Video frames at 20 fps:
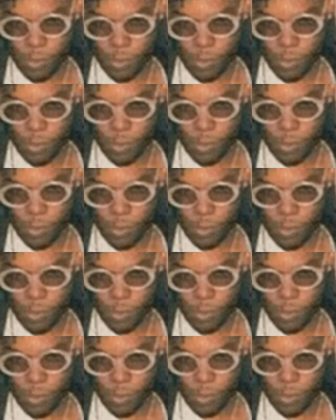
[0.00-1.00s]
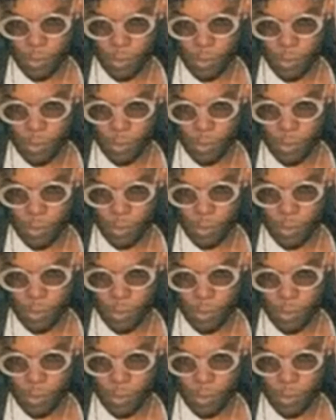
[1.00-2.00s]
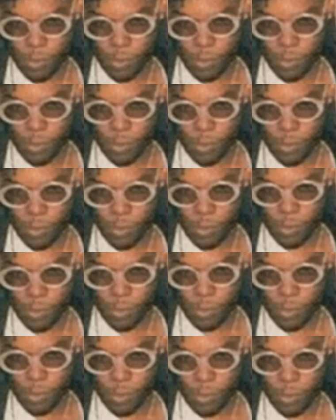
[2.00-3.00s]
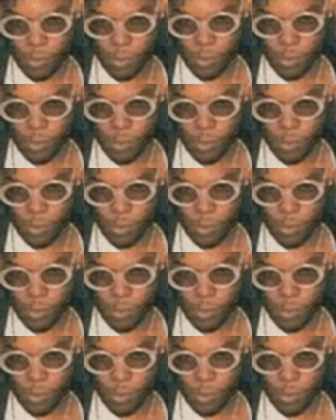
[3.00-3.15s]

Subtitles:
This person isn't speaking.